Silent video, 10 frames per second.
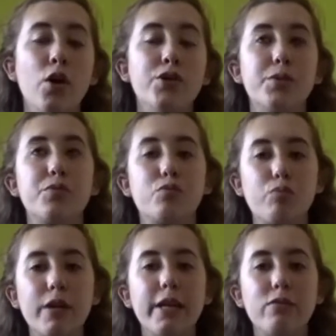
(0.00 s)
So it's a
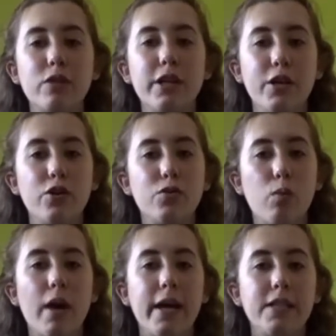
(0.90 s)
really, really good
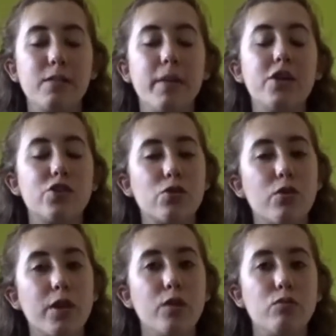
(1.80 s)
way to make
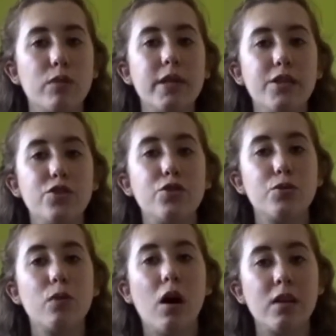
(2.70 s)
sure that you really
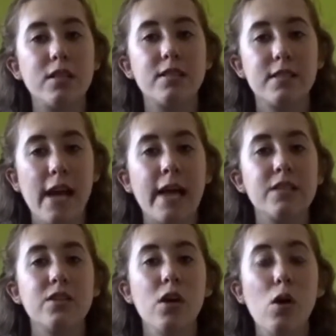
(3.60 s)
do
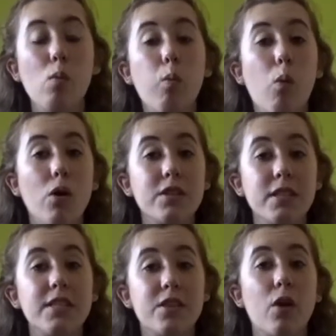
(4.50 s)
understand
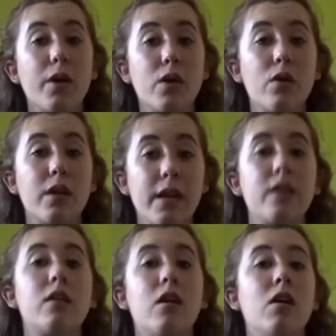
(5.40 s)
what is going on
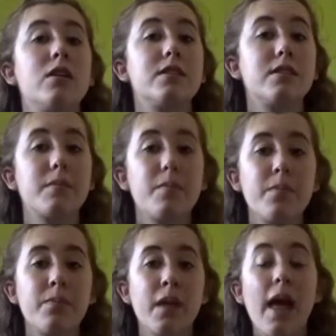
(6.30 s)
in
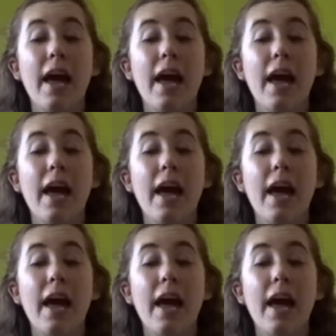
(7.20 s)
class.